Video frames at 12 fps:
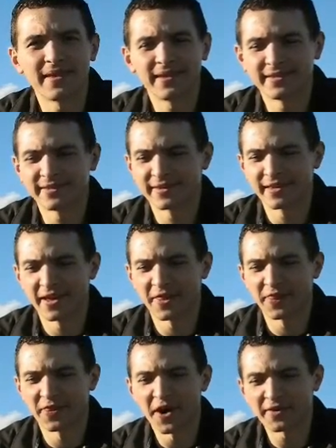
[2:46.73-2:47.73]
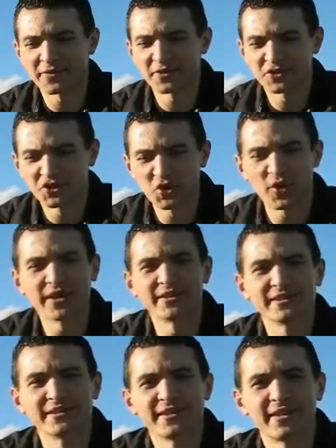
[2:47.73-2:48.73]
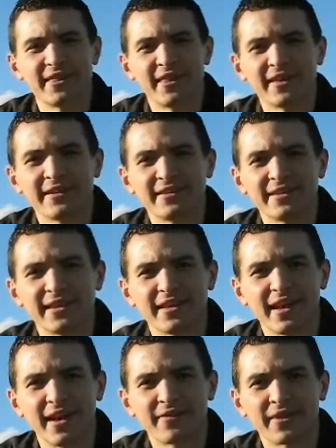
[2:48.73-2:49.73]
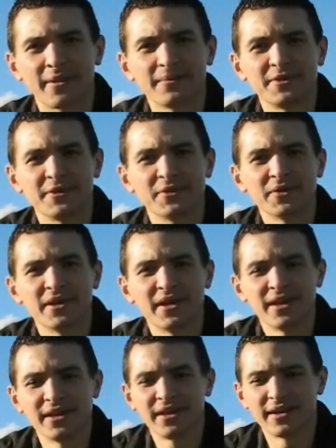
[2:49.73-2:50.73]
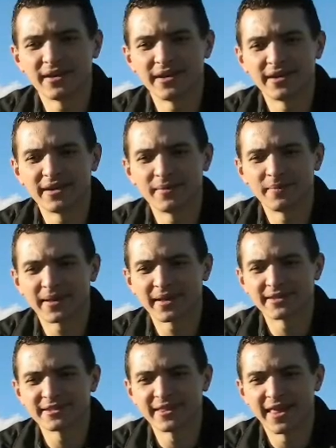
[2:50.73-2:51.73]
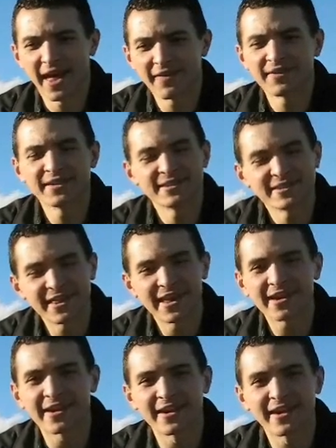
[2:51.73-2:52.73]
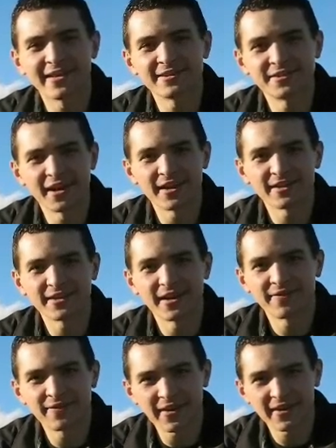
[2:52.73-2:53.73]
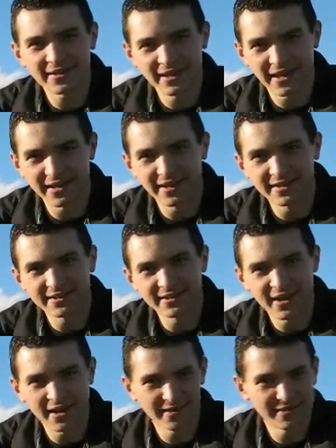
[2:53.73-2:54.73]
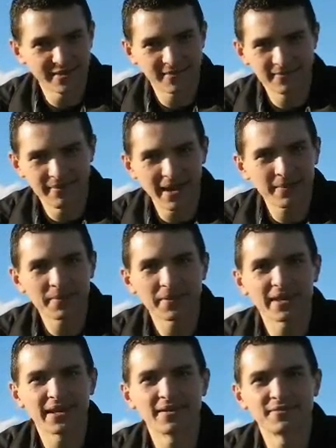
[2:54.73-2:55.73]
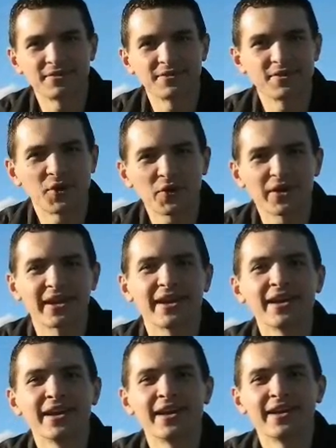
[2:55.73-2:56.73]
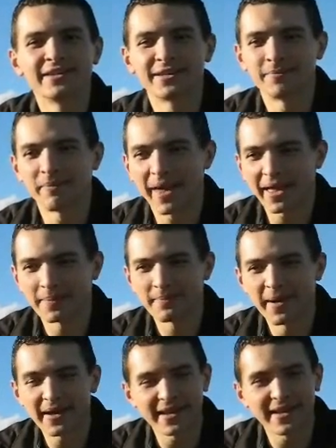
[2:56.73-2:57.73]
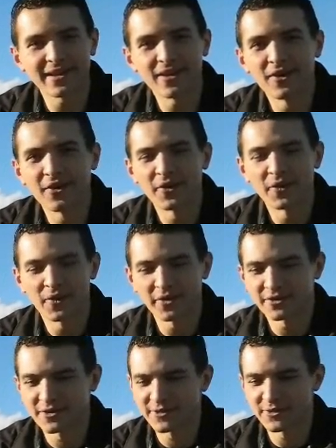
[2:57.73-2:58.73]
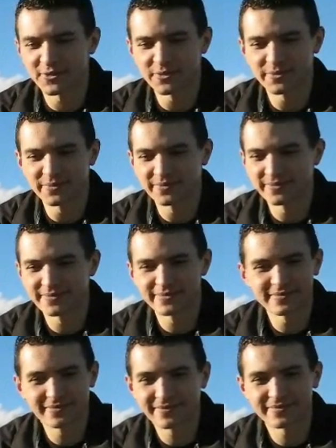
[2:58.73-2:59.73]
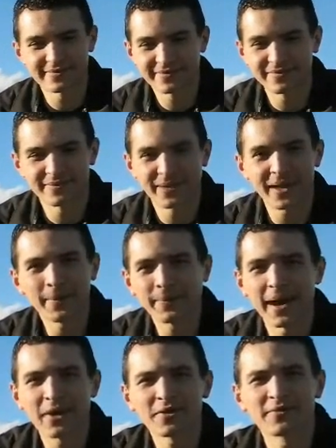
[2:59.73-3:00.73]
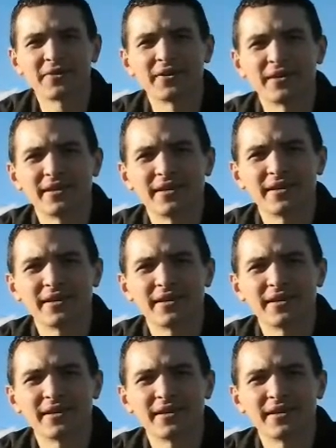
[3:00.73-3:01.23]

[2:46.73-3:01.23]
It is a thoughtful choice that I've come to because the evidence is there. It's not a fairy tale. It's not some make-believe story to make money or to become powerful.